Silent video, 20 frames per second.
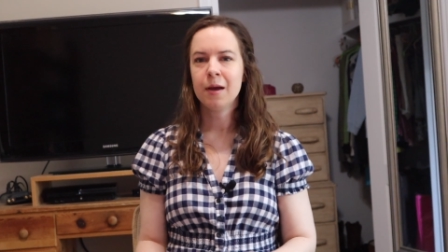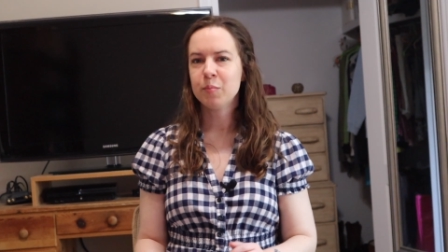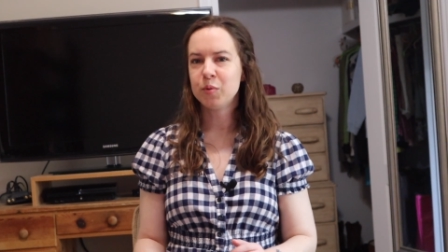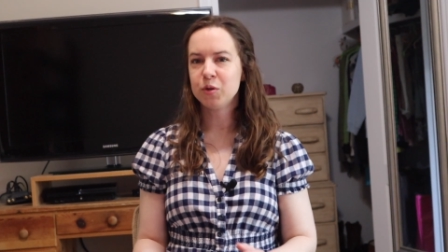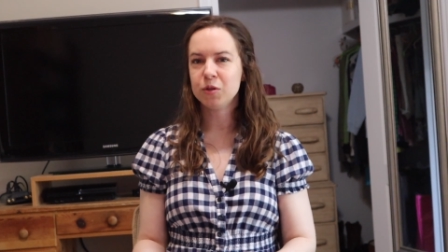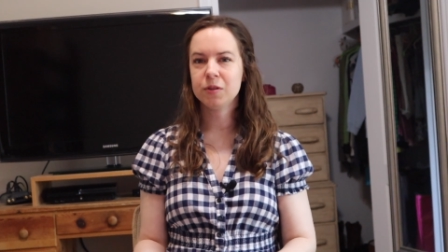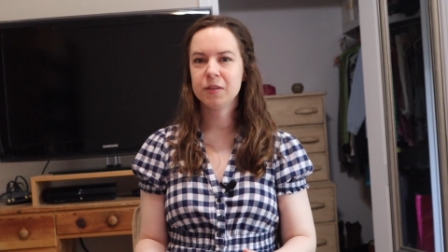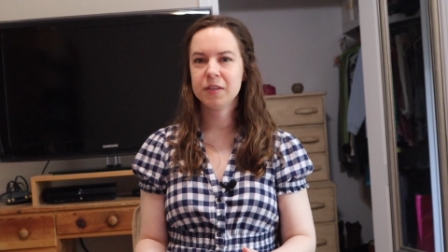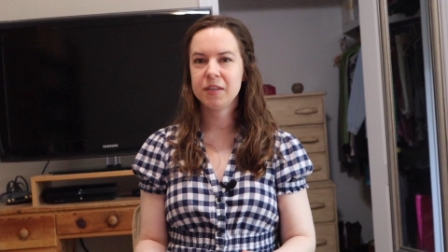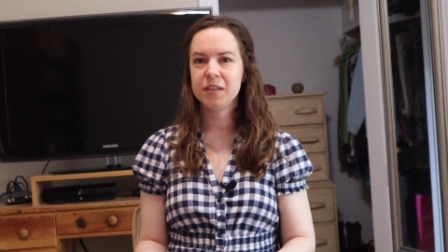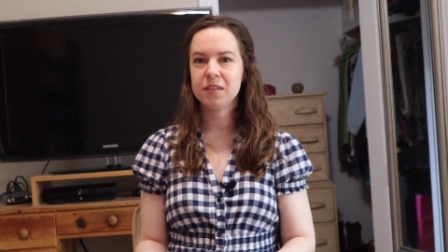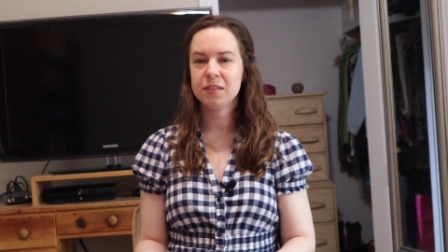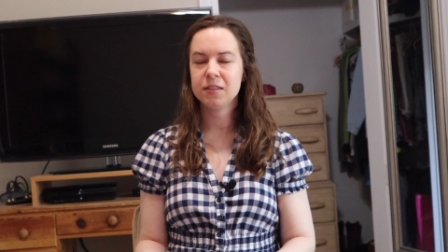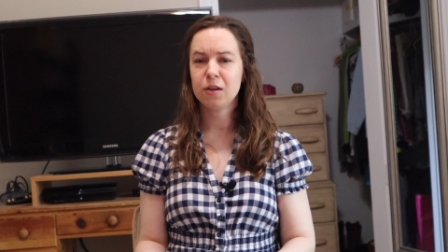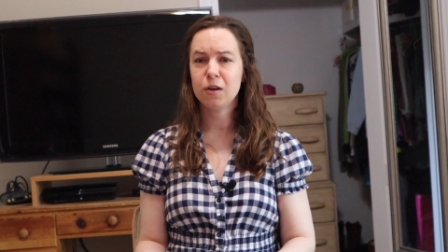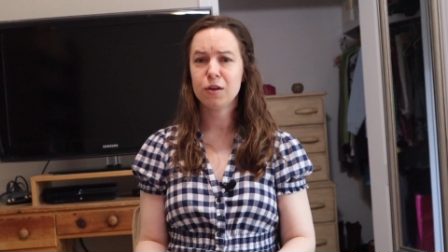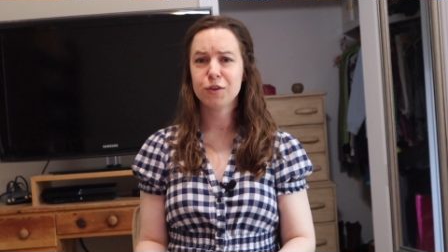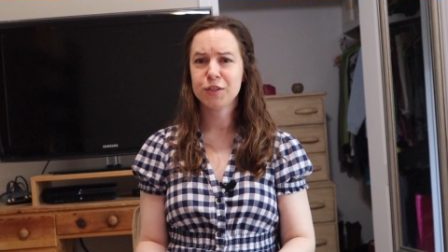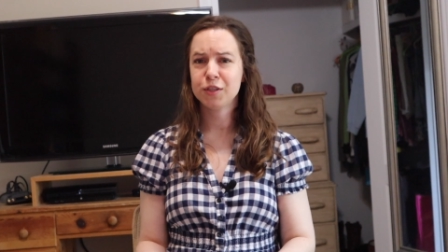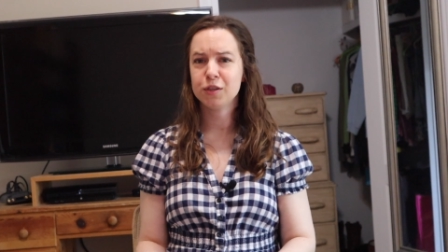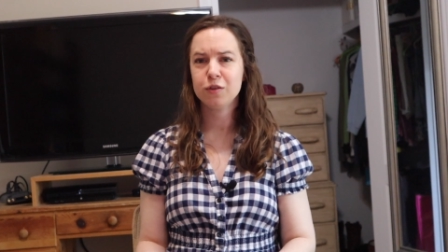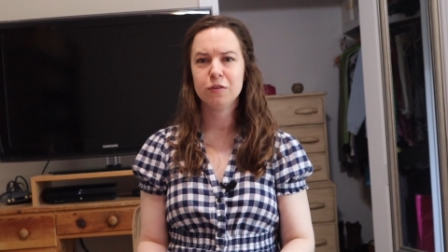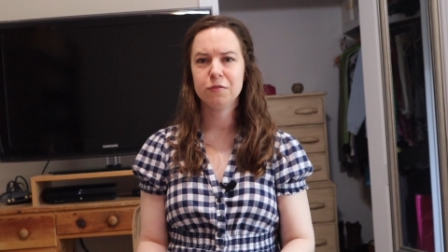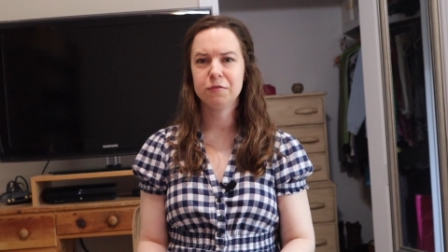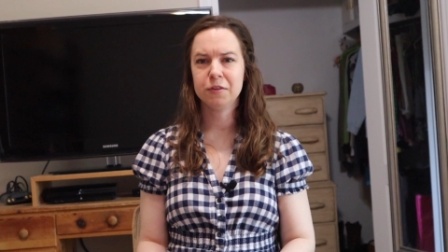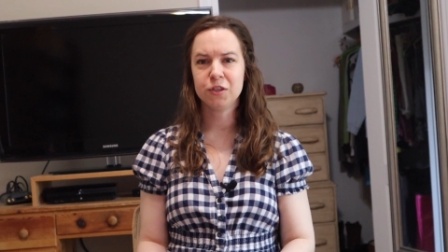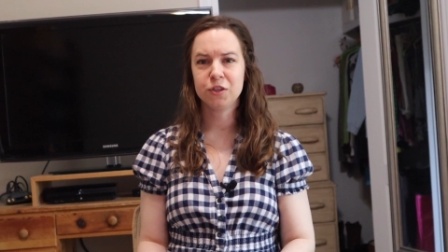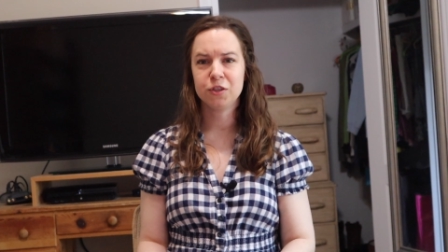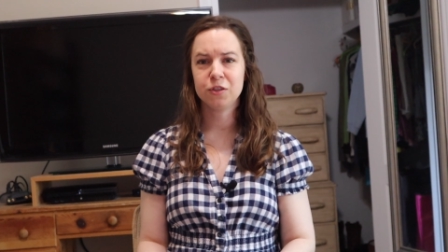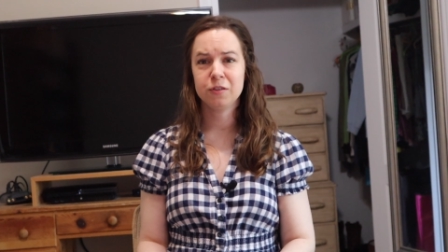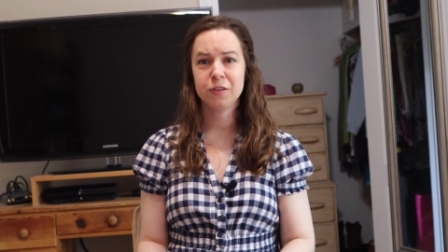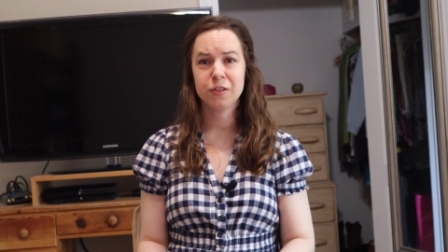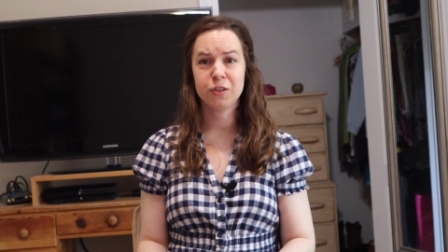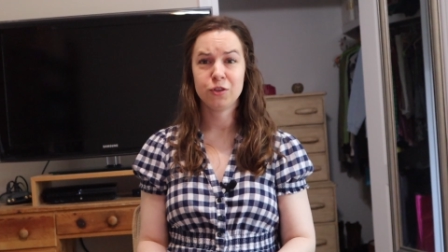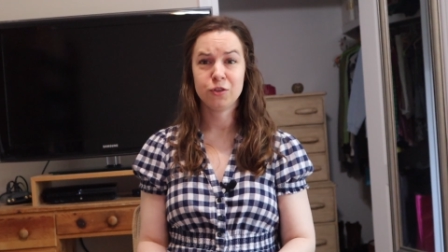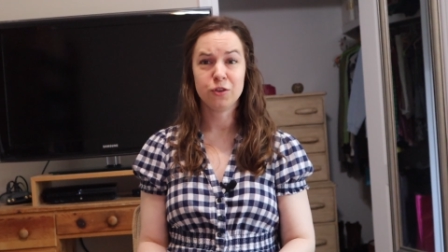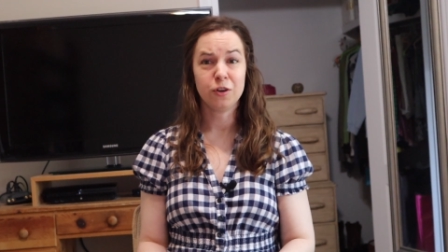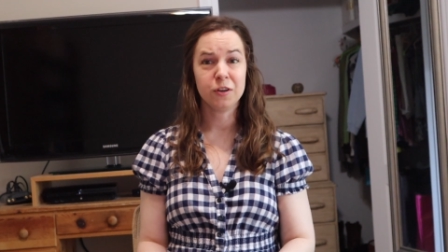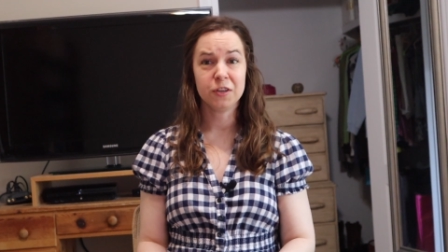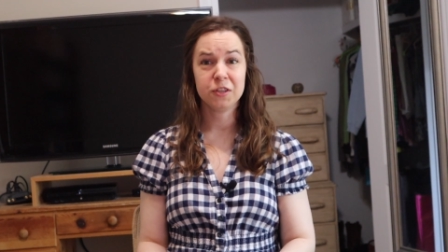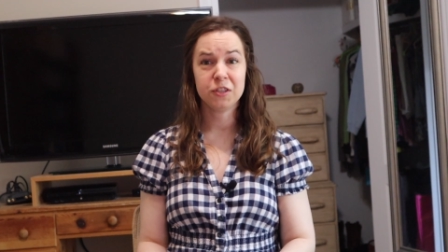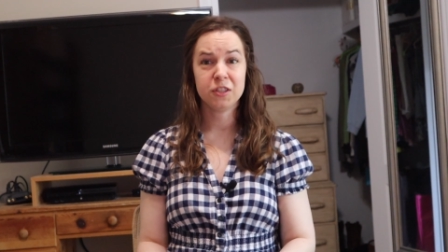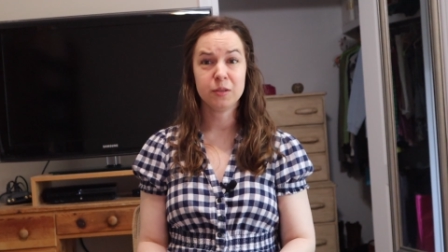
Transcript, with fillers: police also eventually started